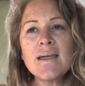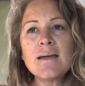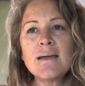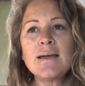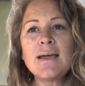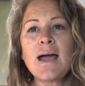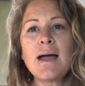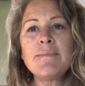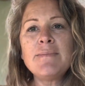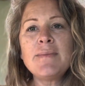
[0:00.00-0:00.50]

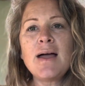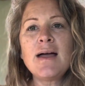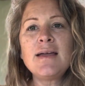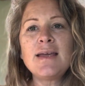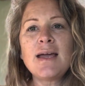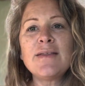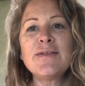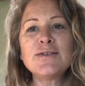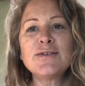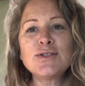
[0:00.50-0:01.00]

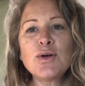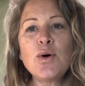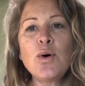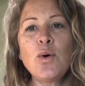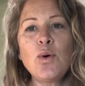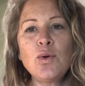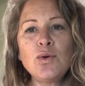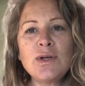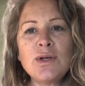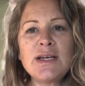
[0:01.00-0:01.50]
There's a
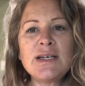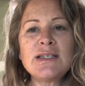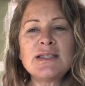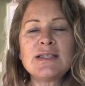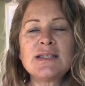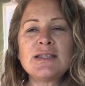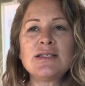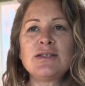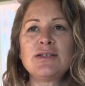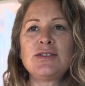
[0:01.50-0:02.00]

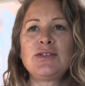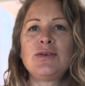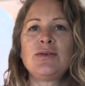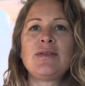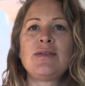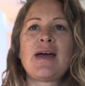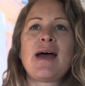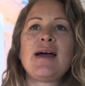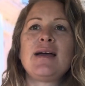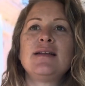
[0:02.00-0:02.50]
wholeness to
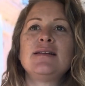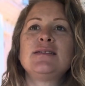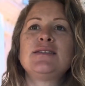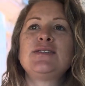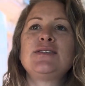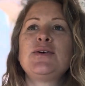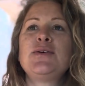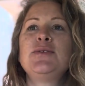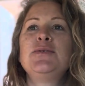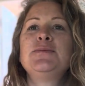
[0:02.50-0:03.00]
that.
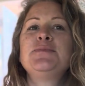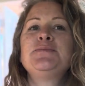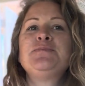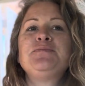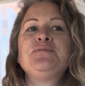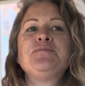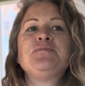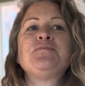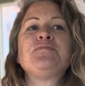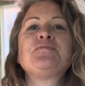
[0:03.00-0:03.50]
So
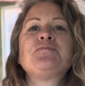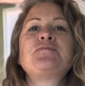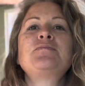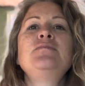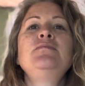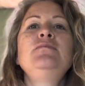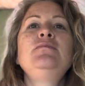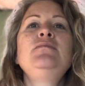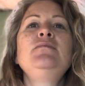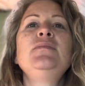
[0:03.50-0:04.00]

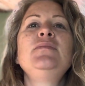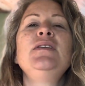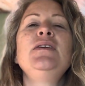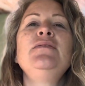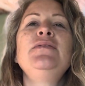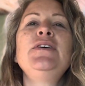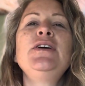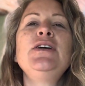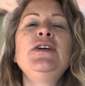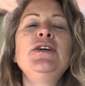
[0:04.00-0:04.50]

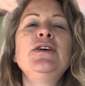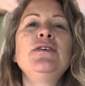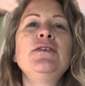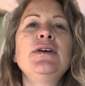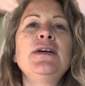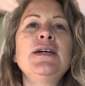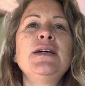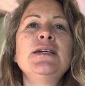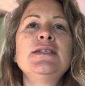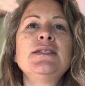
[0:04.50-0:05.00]
very
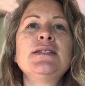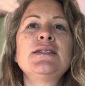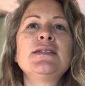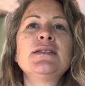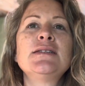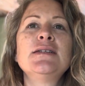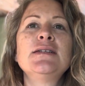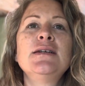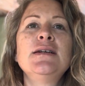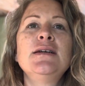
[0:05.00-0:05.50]
curious.
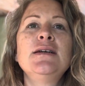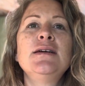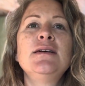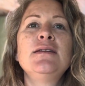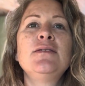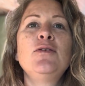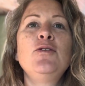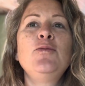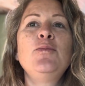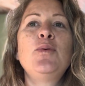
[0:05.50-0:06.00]

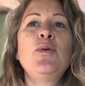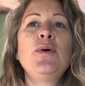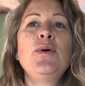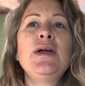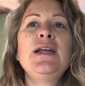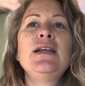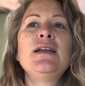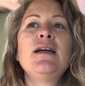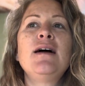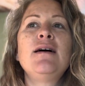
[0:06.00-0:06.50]
The whole
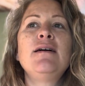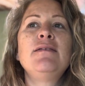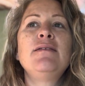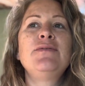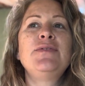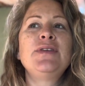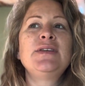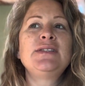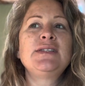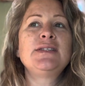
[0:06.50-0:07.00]
point of
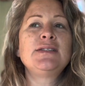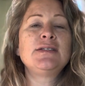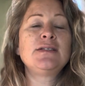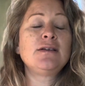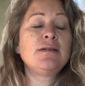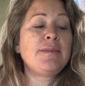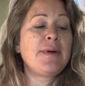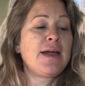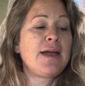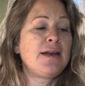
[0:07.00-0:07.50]
the
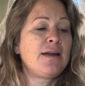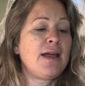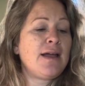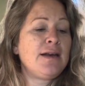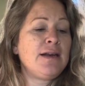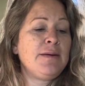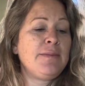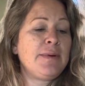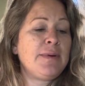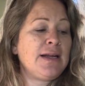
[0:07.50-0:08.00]
system, and
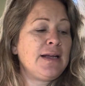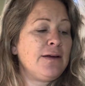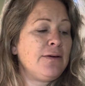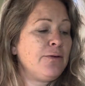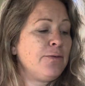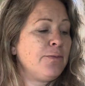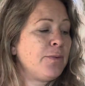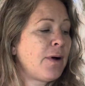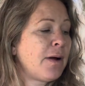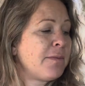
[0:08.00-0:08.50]
anybody who
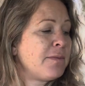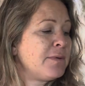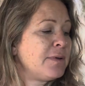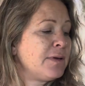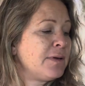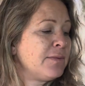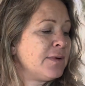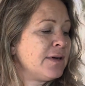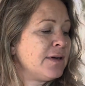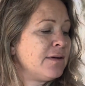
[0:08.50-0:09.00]
probably
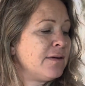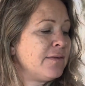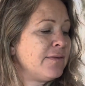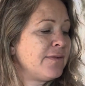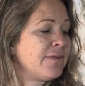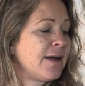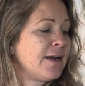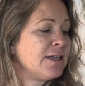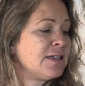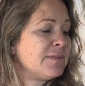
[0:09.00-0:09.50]
would
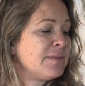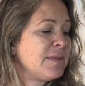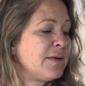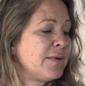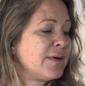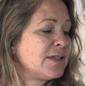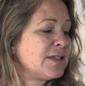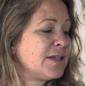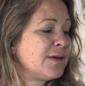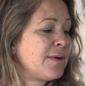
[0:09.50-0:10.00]
find me
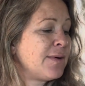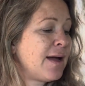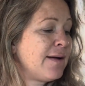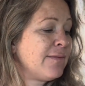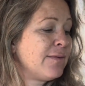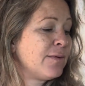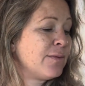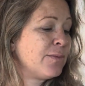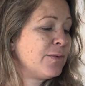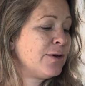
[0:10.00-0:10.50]

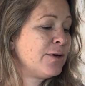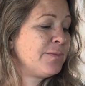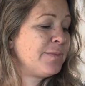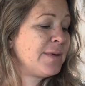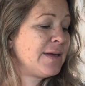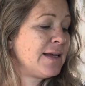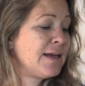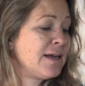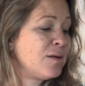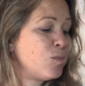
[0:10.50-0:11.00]
whatsoever, would
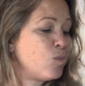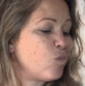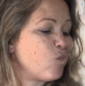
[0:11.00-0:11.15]
be